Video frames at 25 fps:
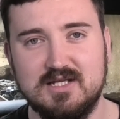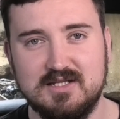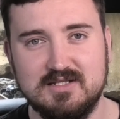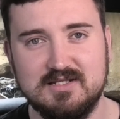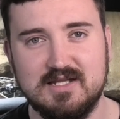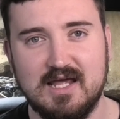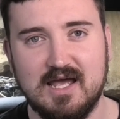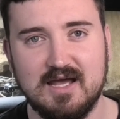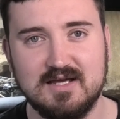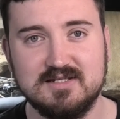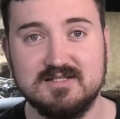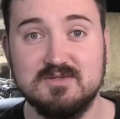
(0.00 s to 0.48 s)

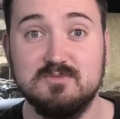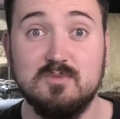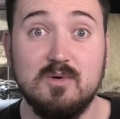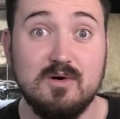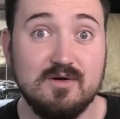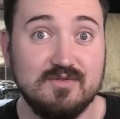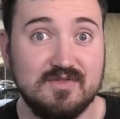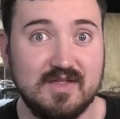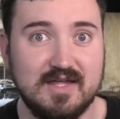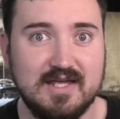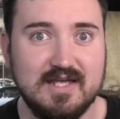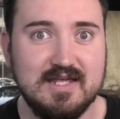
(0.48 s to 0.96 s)
index, and
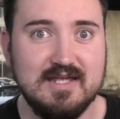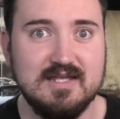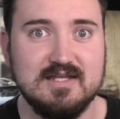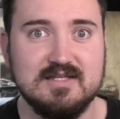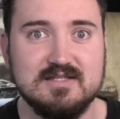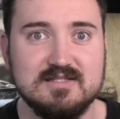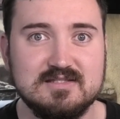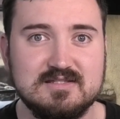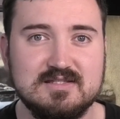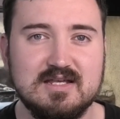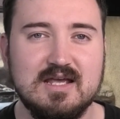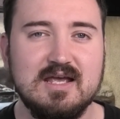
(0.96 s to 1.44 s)
what that
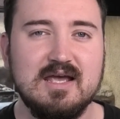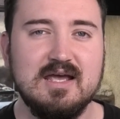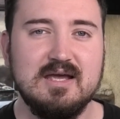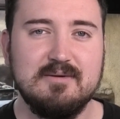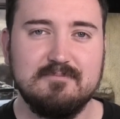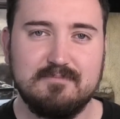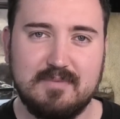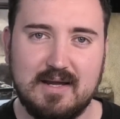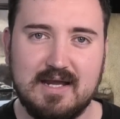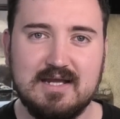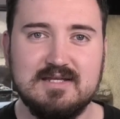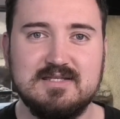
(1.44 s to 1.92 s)
is,
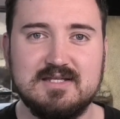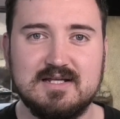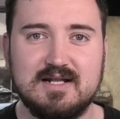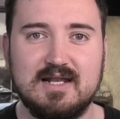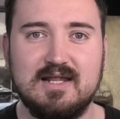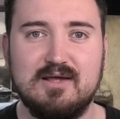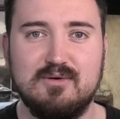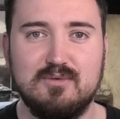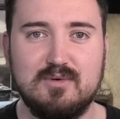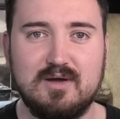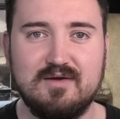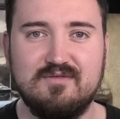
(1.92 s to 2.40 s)

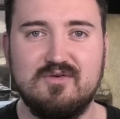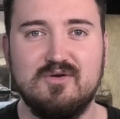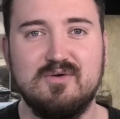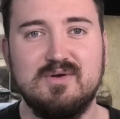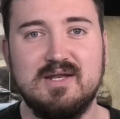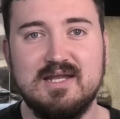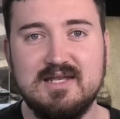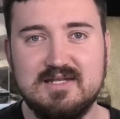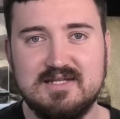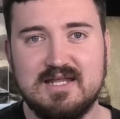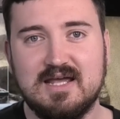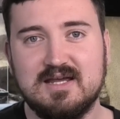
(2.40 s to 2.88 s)
basically it will give you
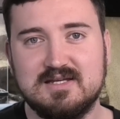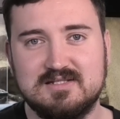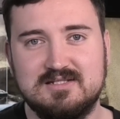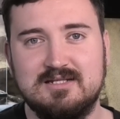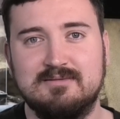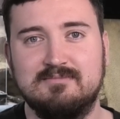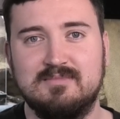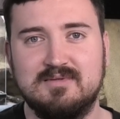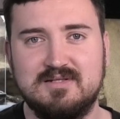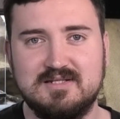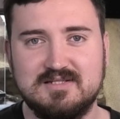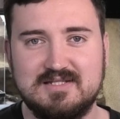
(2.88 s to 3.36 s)
an index
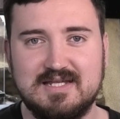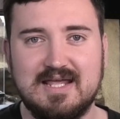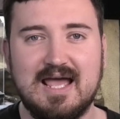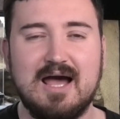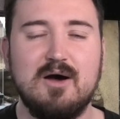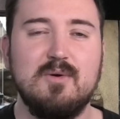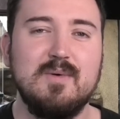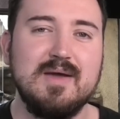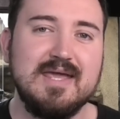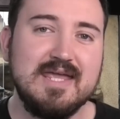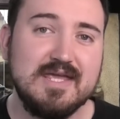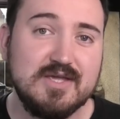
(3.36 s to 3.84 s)
number to see
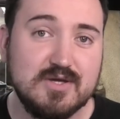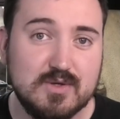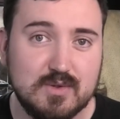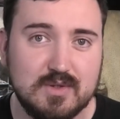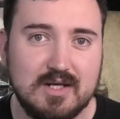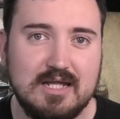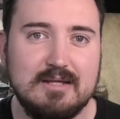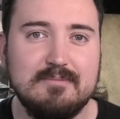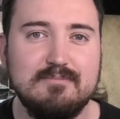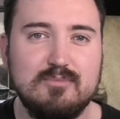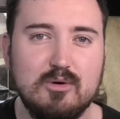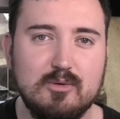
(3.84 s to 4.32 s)
how
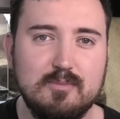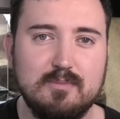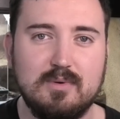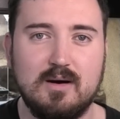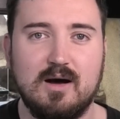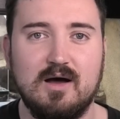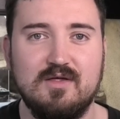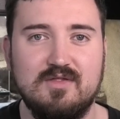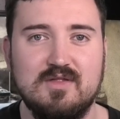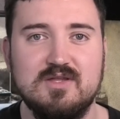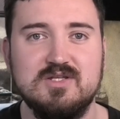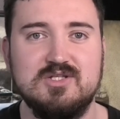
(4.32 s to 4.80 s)
equally ball
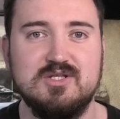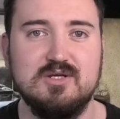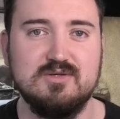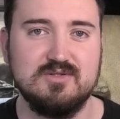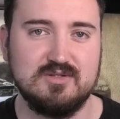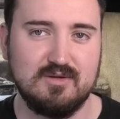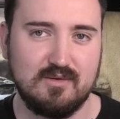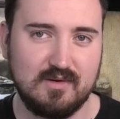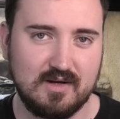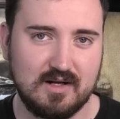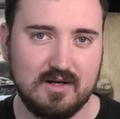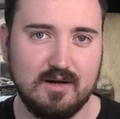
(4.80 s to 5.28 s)
pythons use
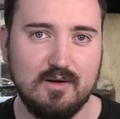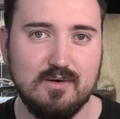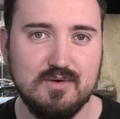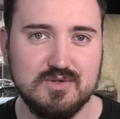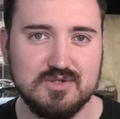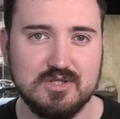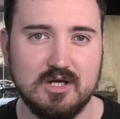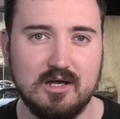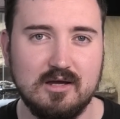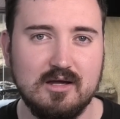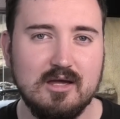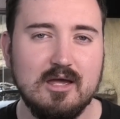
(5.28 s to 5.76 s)
their
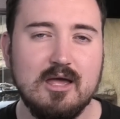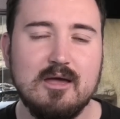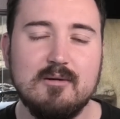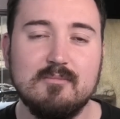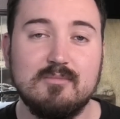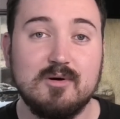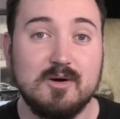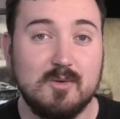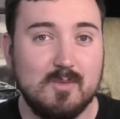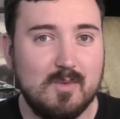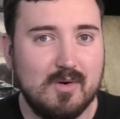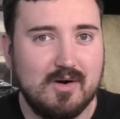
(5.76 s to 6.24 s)
enclosure.
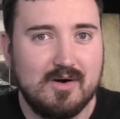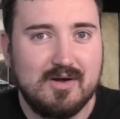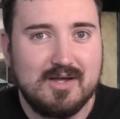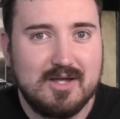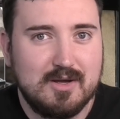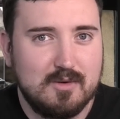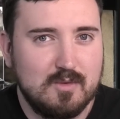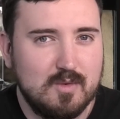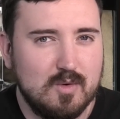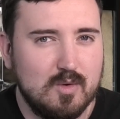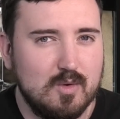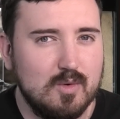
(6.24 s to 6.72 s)
But what
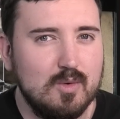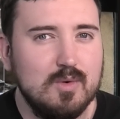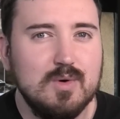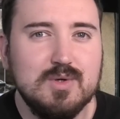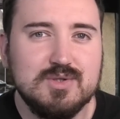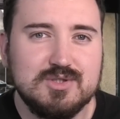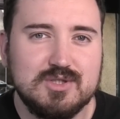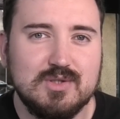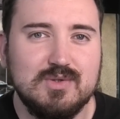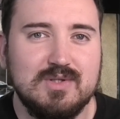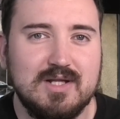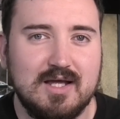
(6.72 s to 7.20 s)
it will
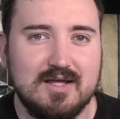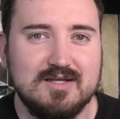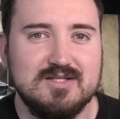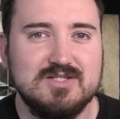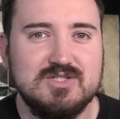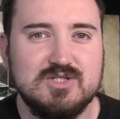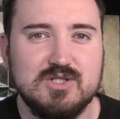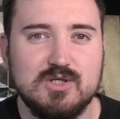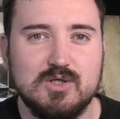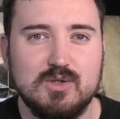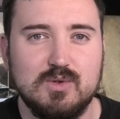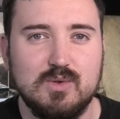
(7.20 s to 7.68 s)
also let us
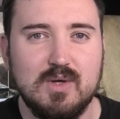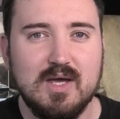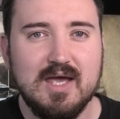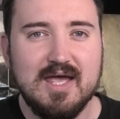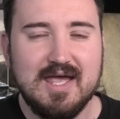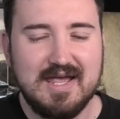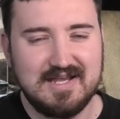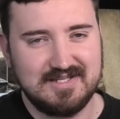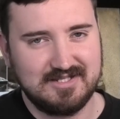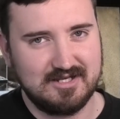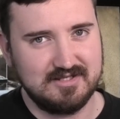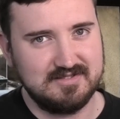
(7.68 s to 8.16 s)
do
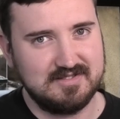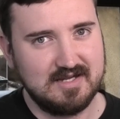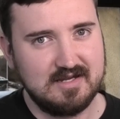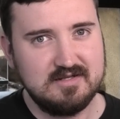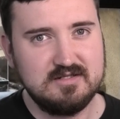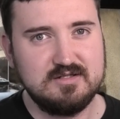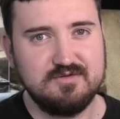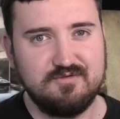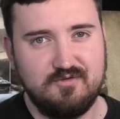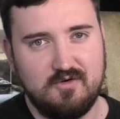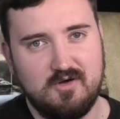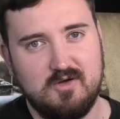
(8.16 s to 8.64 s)
is
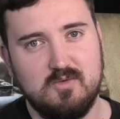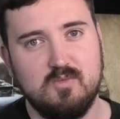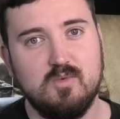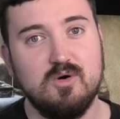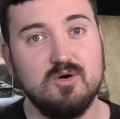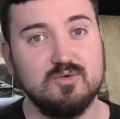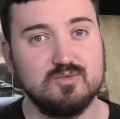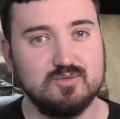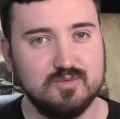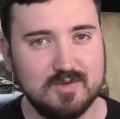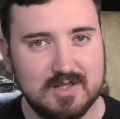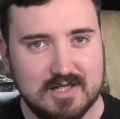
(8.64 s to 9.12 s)
identify
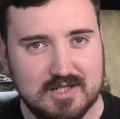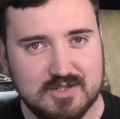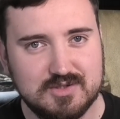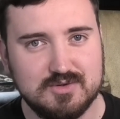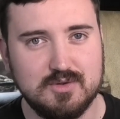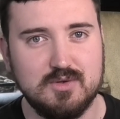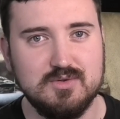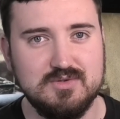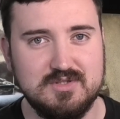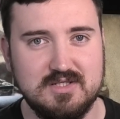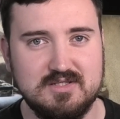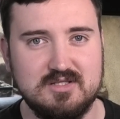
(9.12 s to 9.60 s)
what
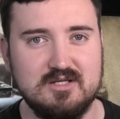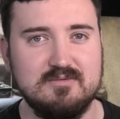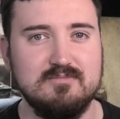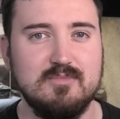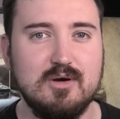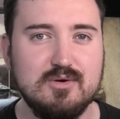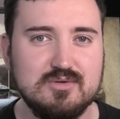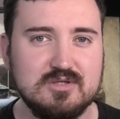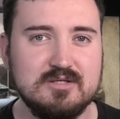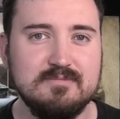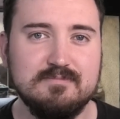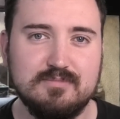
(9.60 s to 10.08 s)
resources are
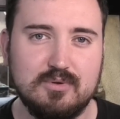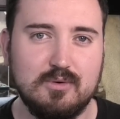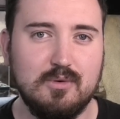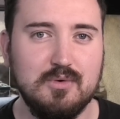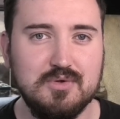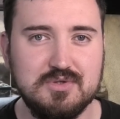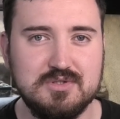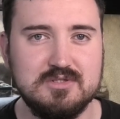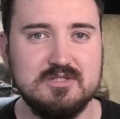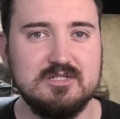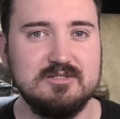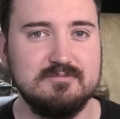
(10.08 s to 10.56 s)
most
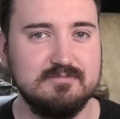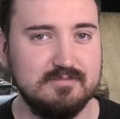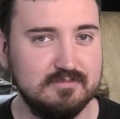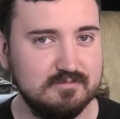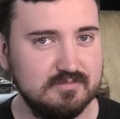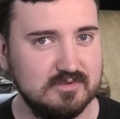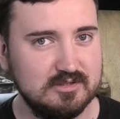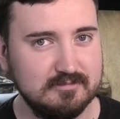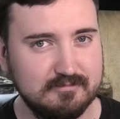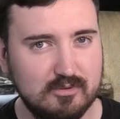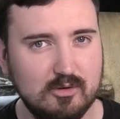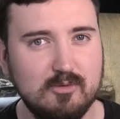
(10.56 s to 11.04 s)
important to
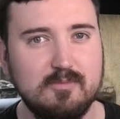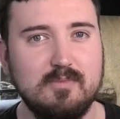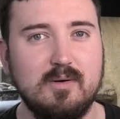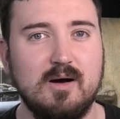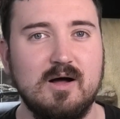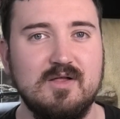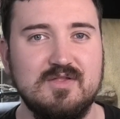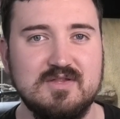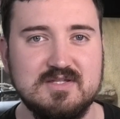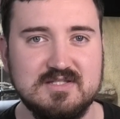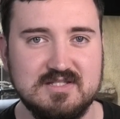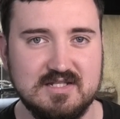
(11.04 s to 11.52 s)
the ball
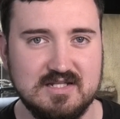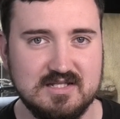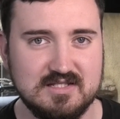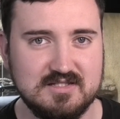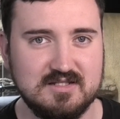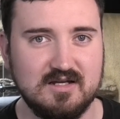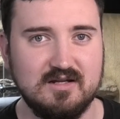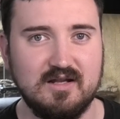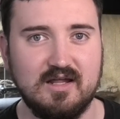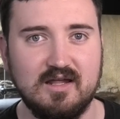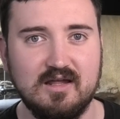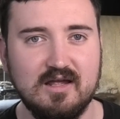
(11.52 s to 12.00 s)
pythons in the
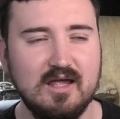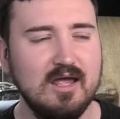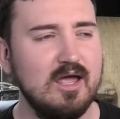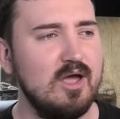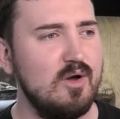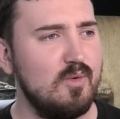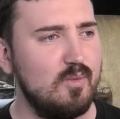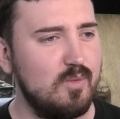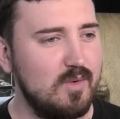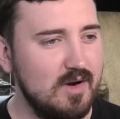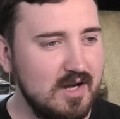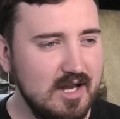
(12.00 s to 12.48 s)
study.
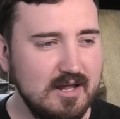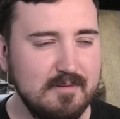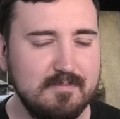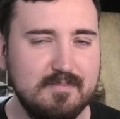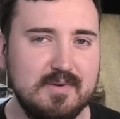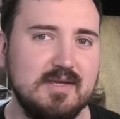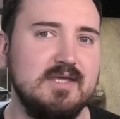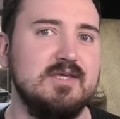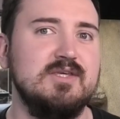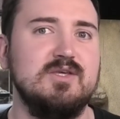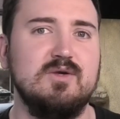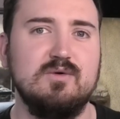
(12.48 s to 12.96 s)
Will it
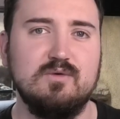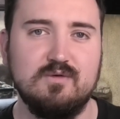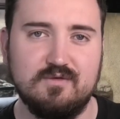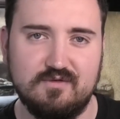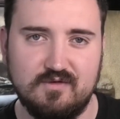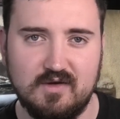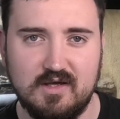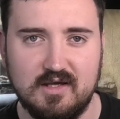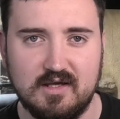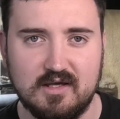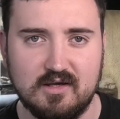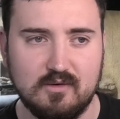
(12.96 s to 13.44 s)
be
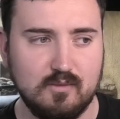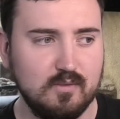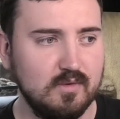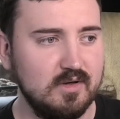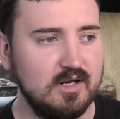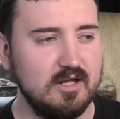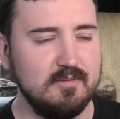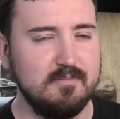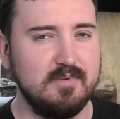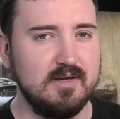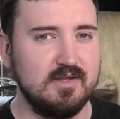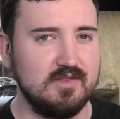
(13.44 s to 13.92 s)
UV?
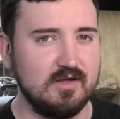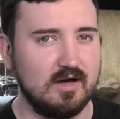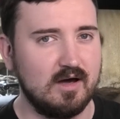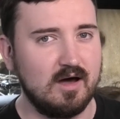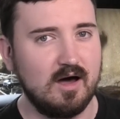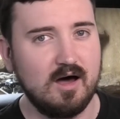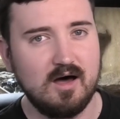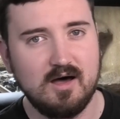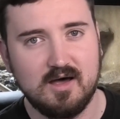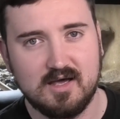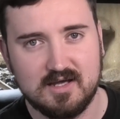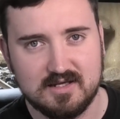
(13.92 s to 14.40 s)
Will it be the
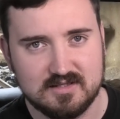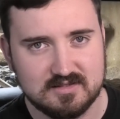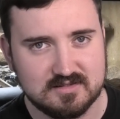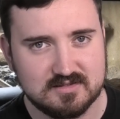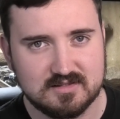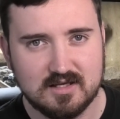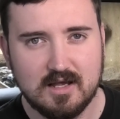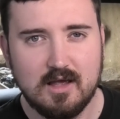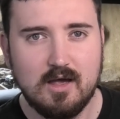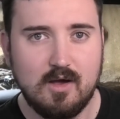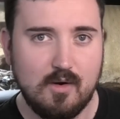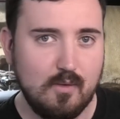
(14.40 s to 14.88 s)

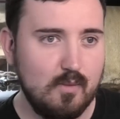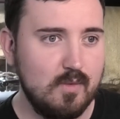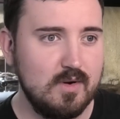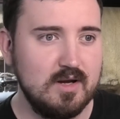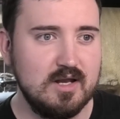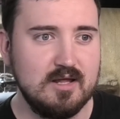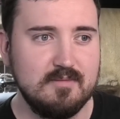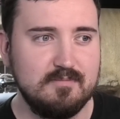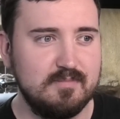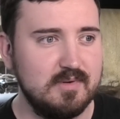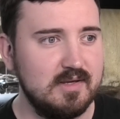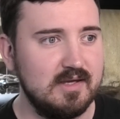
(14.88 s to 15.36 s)
hides?
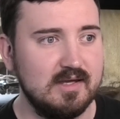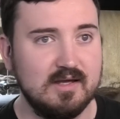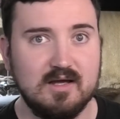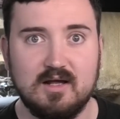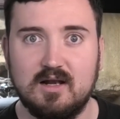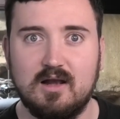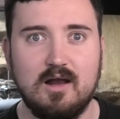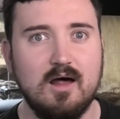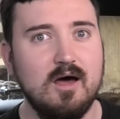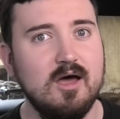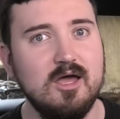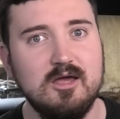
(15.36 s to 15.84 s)
Will it be
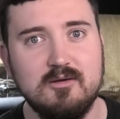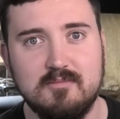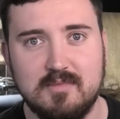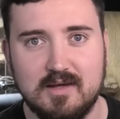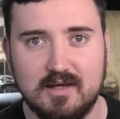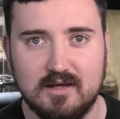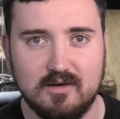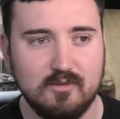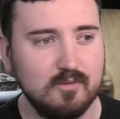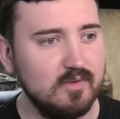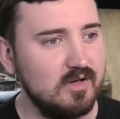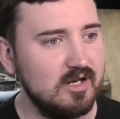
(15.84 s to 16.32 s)

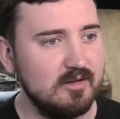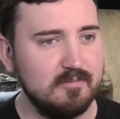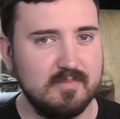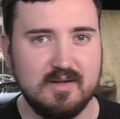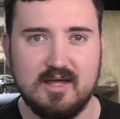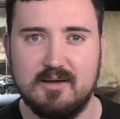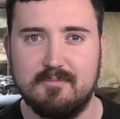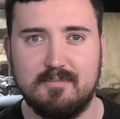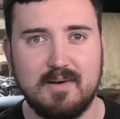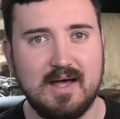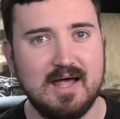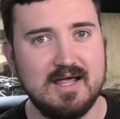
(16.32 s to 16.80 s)
climbing? Will it
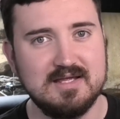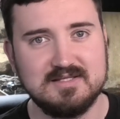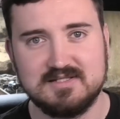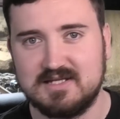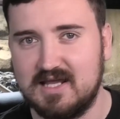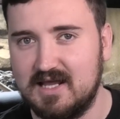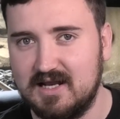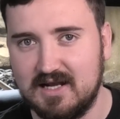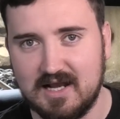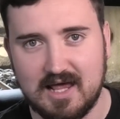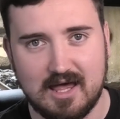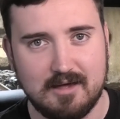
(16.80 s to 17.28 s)
be a
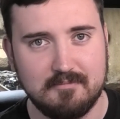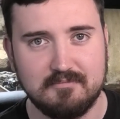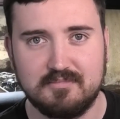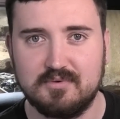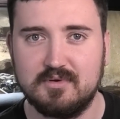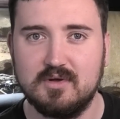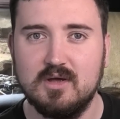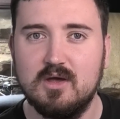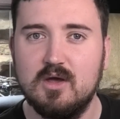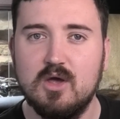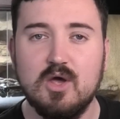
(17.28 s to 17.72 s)
basking lamp?